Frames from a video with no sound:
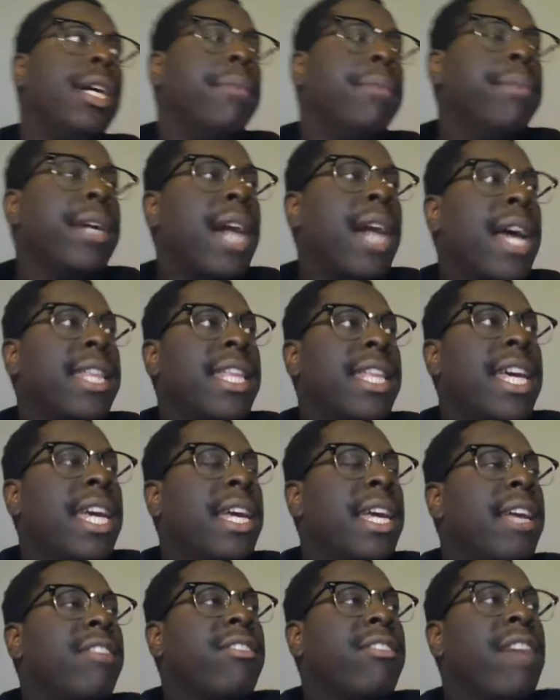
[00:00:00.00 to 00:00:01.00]
But I
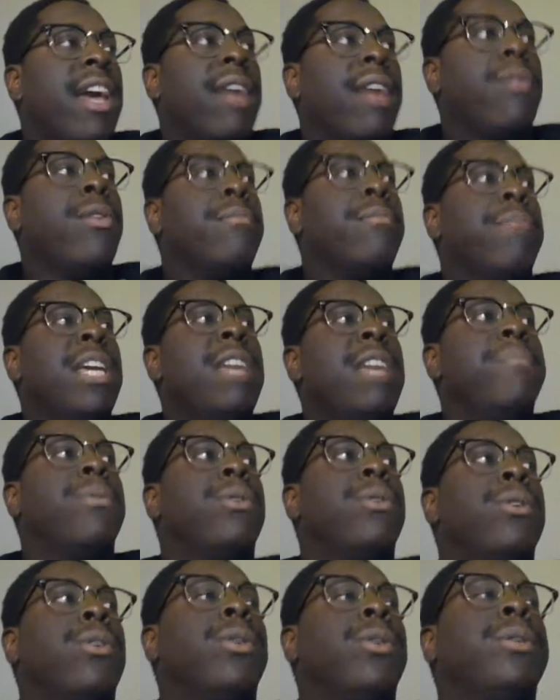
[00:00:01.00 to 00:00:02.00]
think it's like when
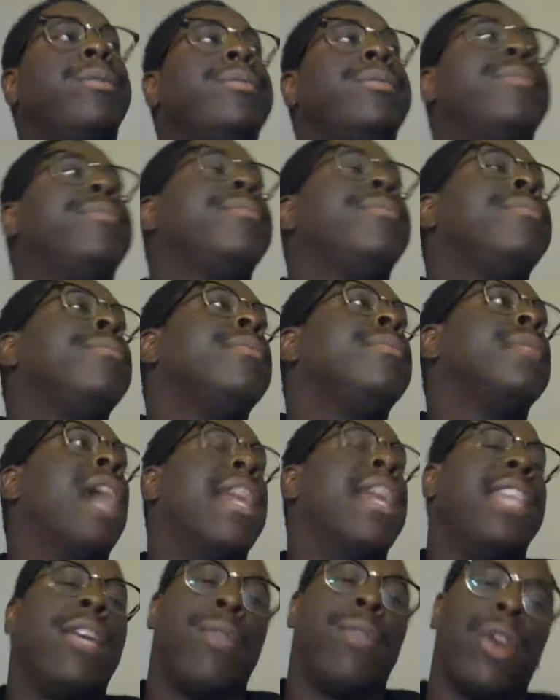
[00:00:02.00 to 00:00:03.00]
people,
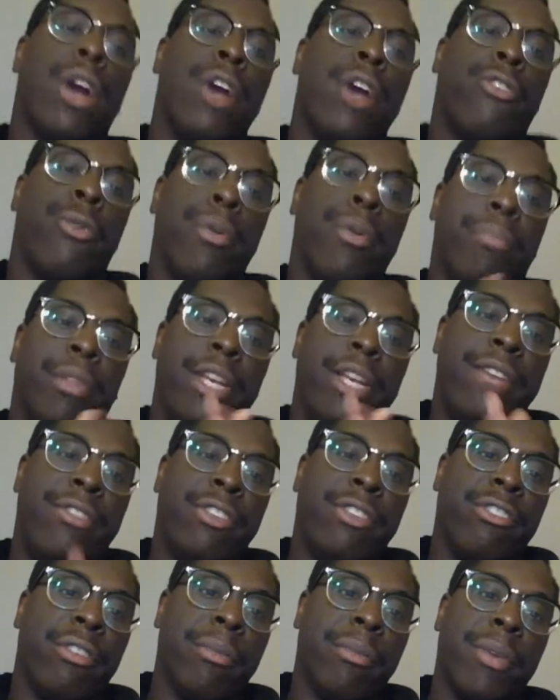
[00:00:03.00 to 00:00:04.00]
I think regardless of what belief
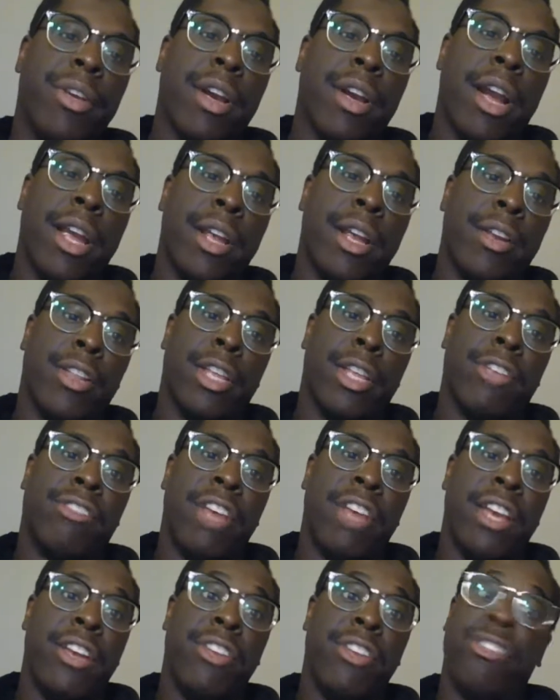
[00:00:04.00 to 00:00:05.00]
system you are, let's
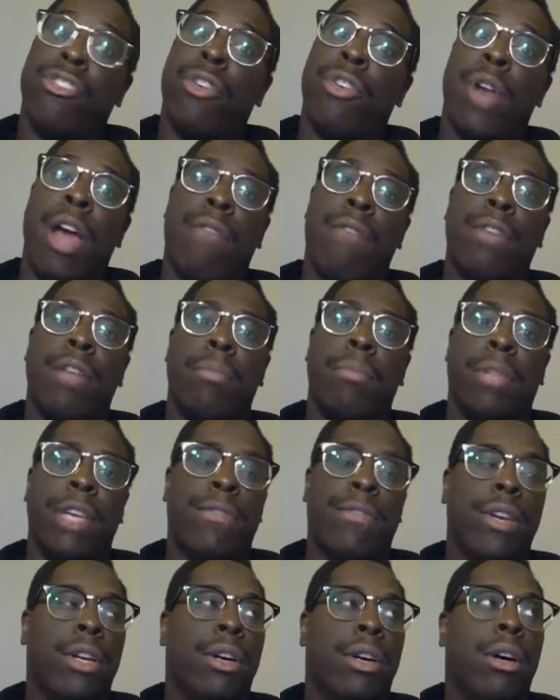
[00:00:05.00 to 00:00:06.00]
say you just don't have any
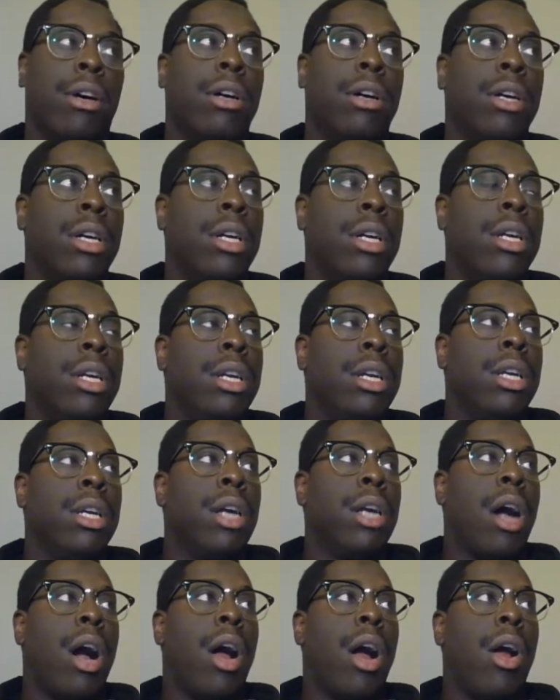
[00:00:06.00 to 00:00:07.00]
belief at all.
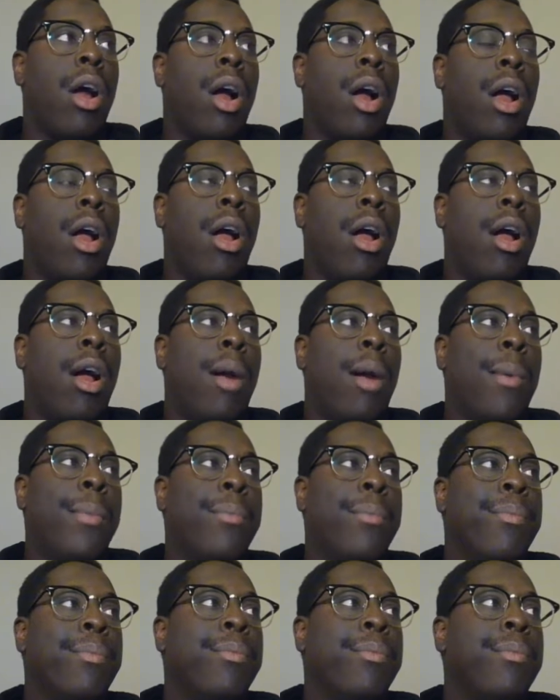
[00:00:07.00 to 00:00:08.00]

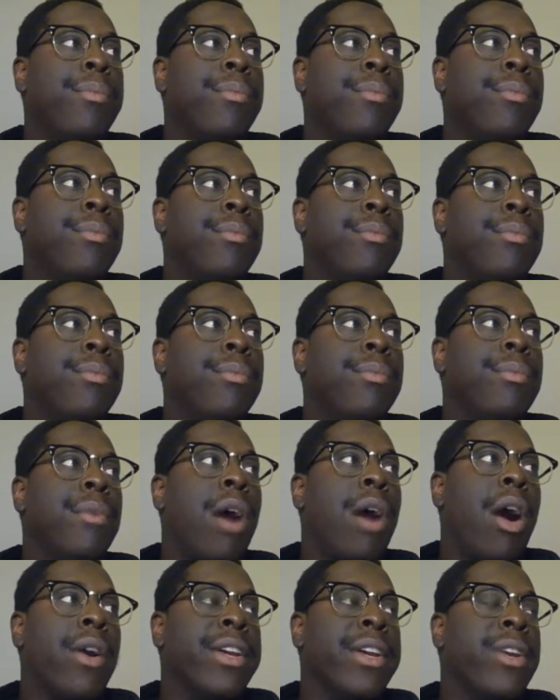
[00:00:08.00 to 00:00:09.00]

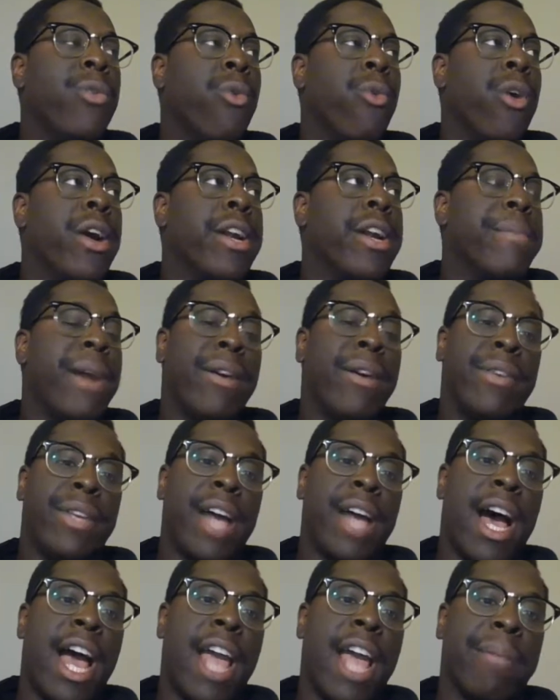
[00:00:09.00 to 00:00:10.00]
Are you worried about
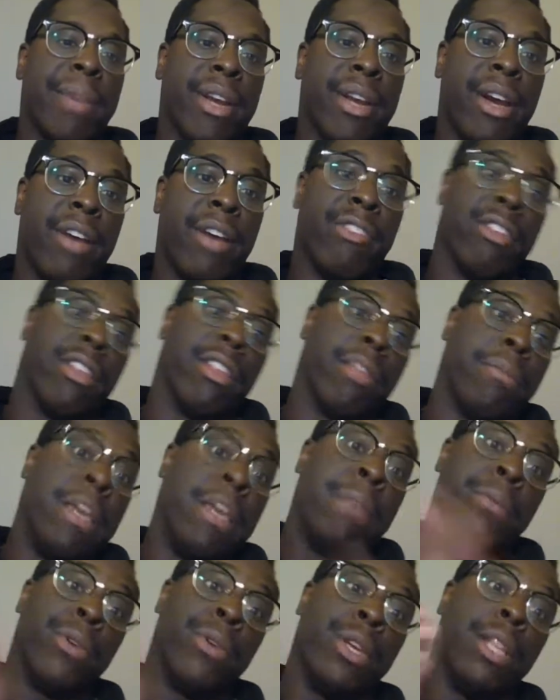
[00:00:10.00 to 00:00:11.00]
dying because of the
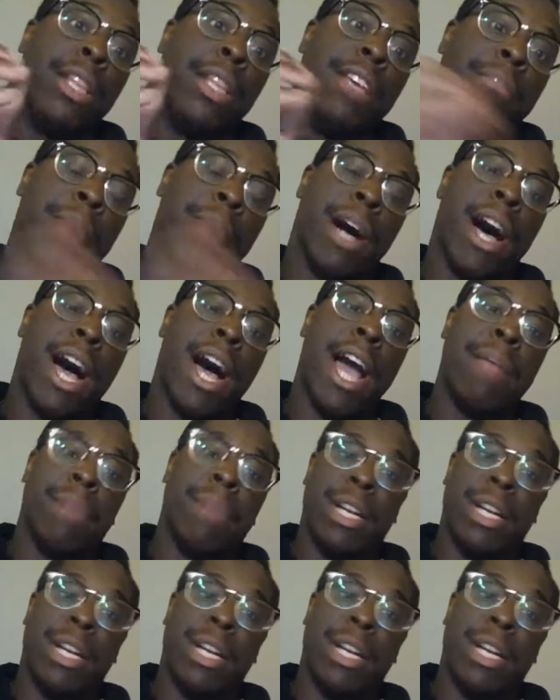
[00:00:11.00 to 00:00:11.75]
people you leave behind?